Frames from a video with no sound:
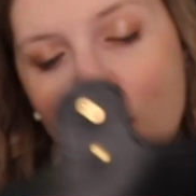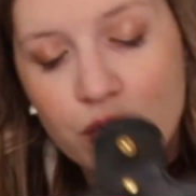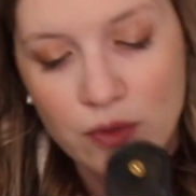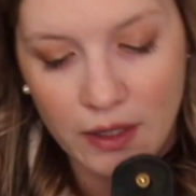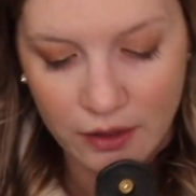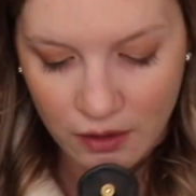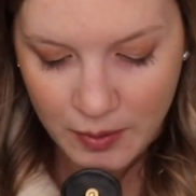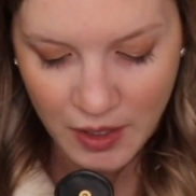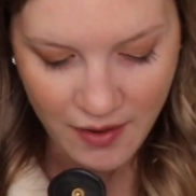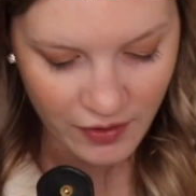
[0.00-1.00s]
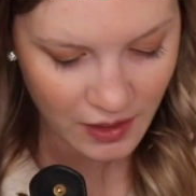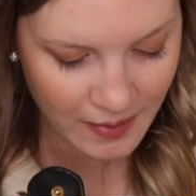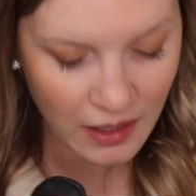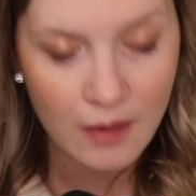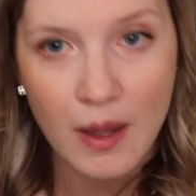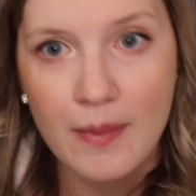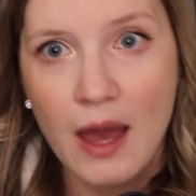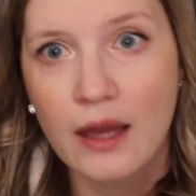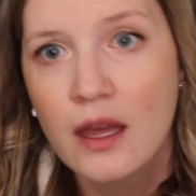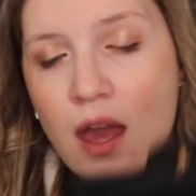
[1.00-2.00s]
told you, I literally put everything back on my
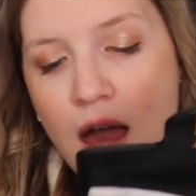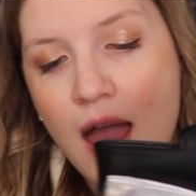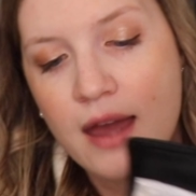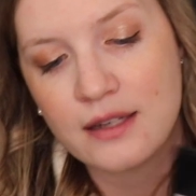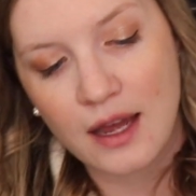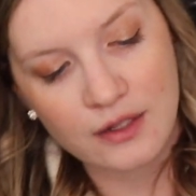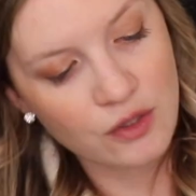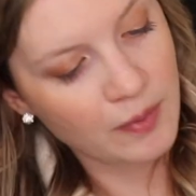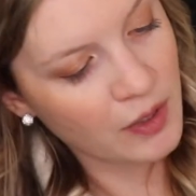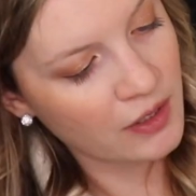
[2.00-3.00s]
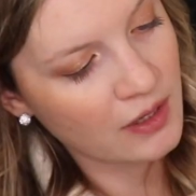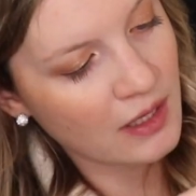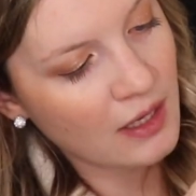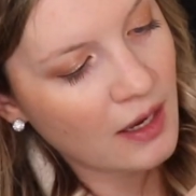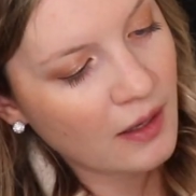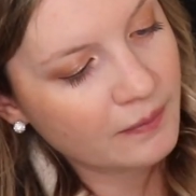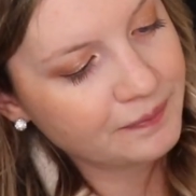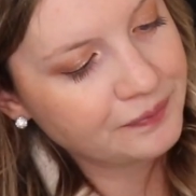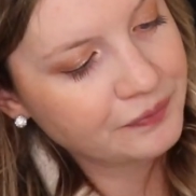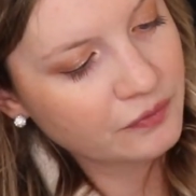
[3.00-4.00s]
bag, and I do put the
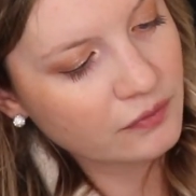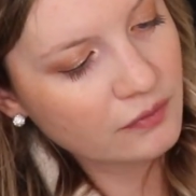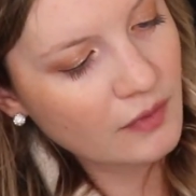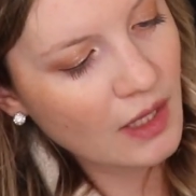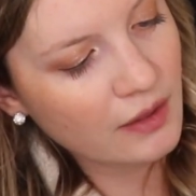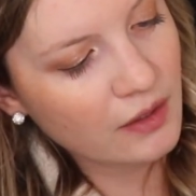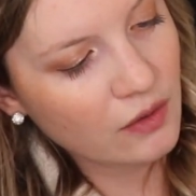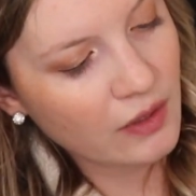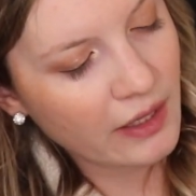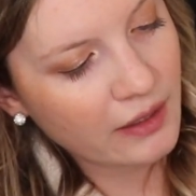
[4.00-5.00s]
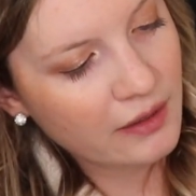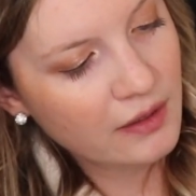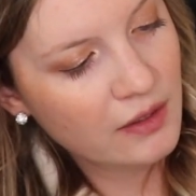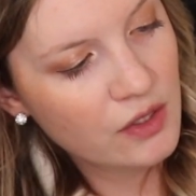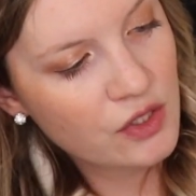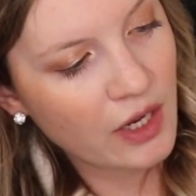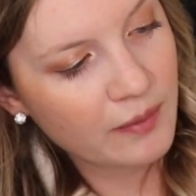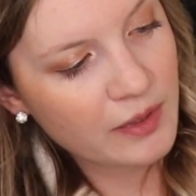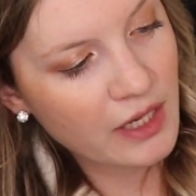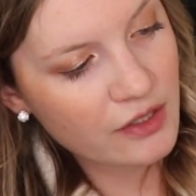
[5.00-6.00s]
little like
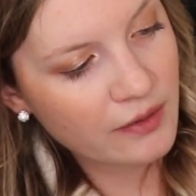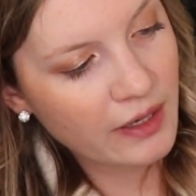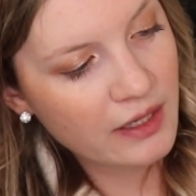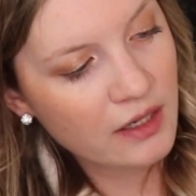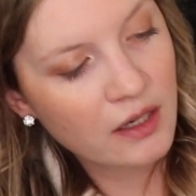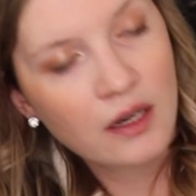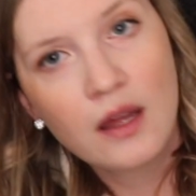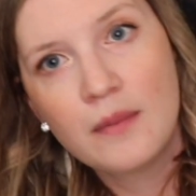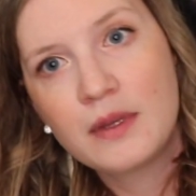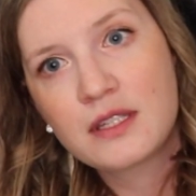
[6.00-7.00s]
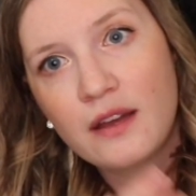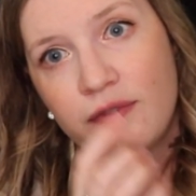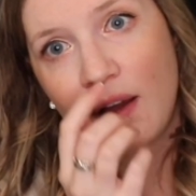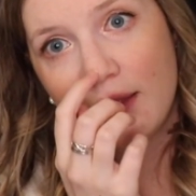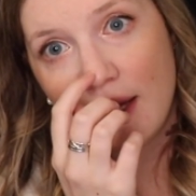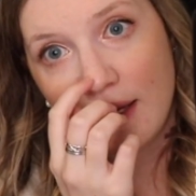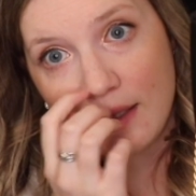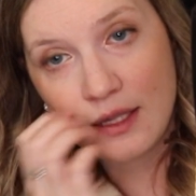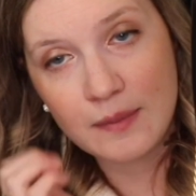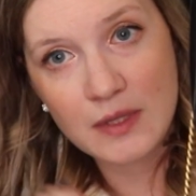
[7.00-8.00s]
chain protector right here because I find that
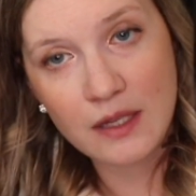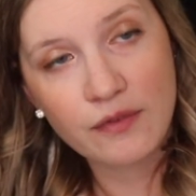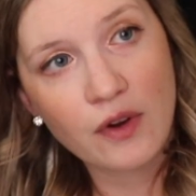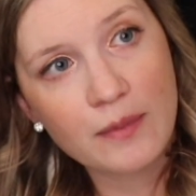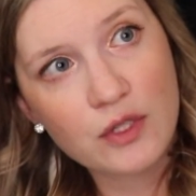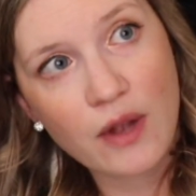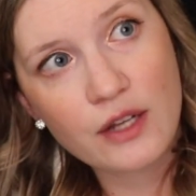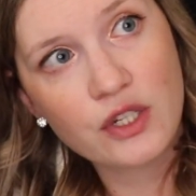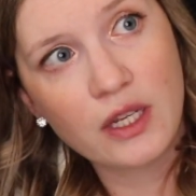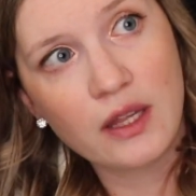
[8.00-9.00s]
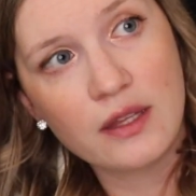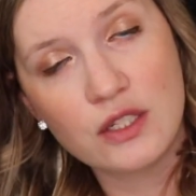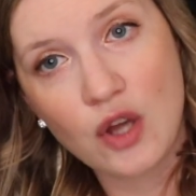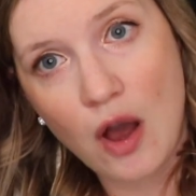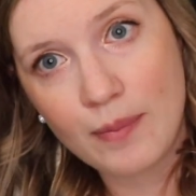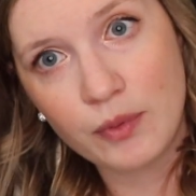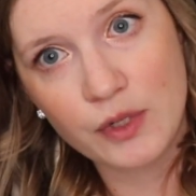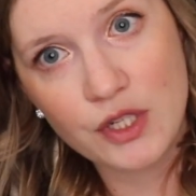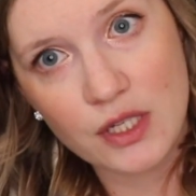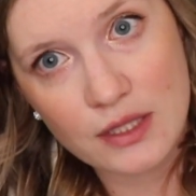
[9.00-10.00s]
it keeps it from scratching the top,
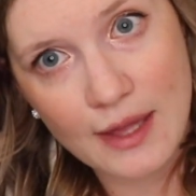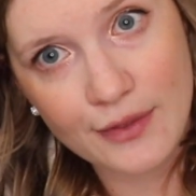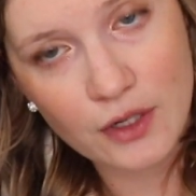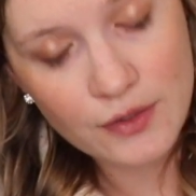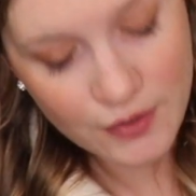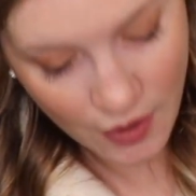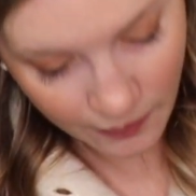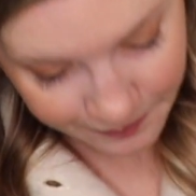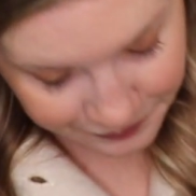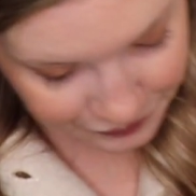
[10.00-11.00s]
which is leather. So